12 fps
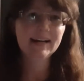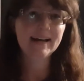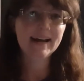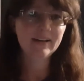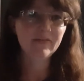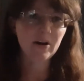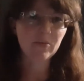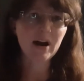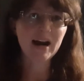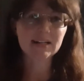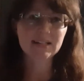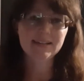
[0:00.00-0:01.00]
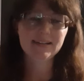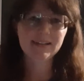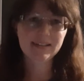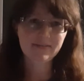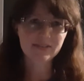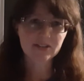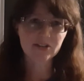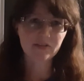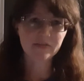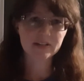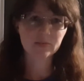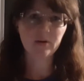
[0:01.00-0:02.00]
And if I were actually going to leave the
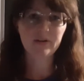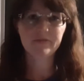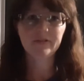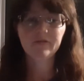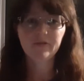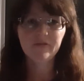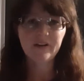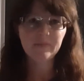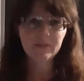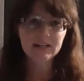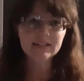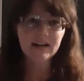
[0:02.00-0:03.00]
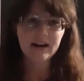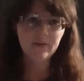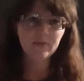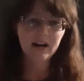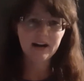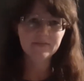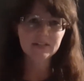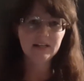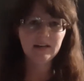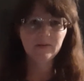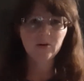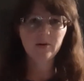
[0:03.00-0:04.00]
surface wet for a full 5 minutes, I would have to
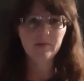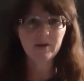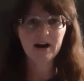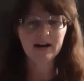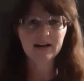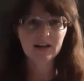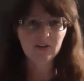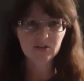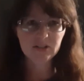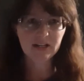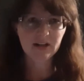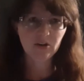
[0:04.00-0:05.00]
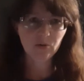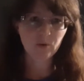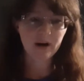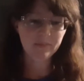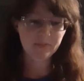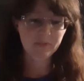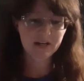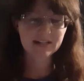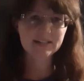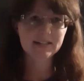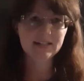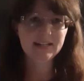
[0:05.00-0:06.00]
keep going back and using a new wipe,
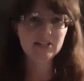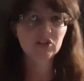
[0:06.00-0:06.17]
because they